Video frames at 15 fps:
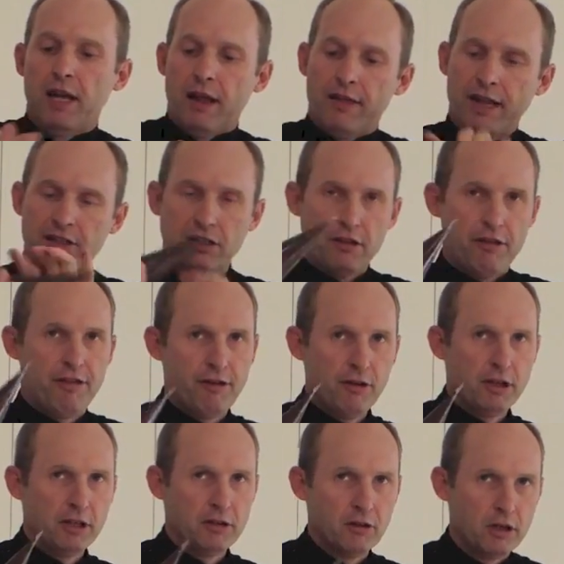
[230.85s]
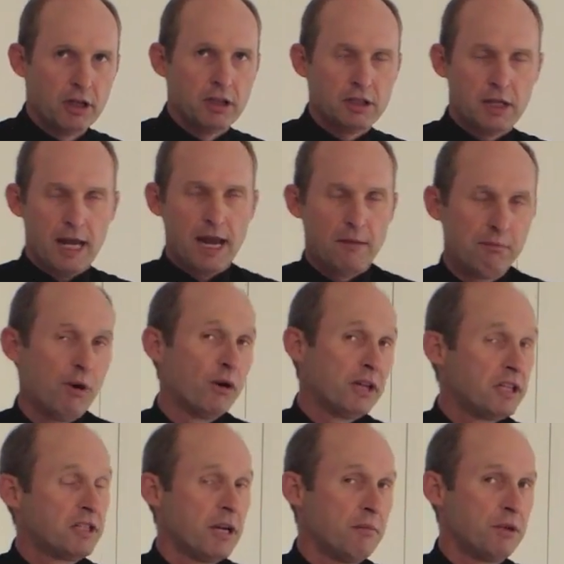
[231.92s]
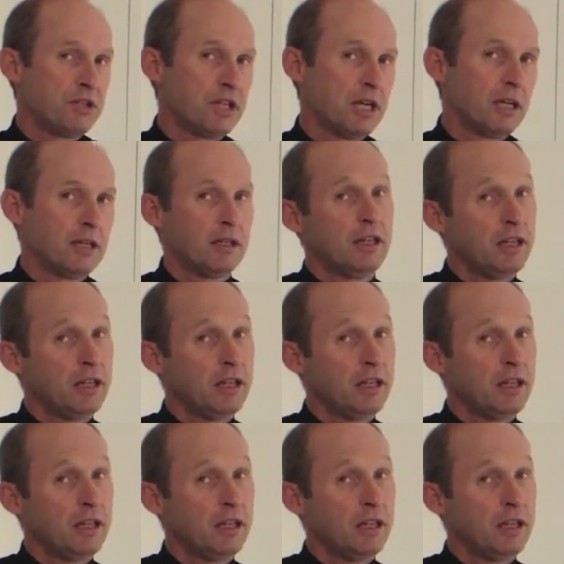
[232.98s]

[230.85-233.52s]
That's at 30 degrees. Our body temperature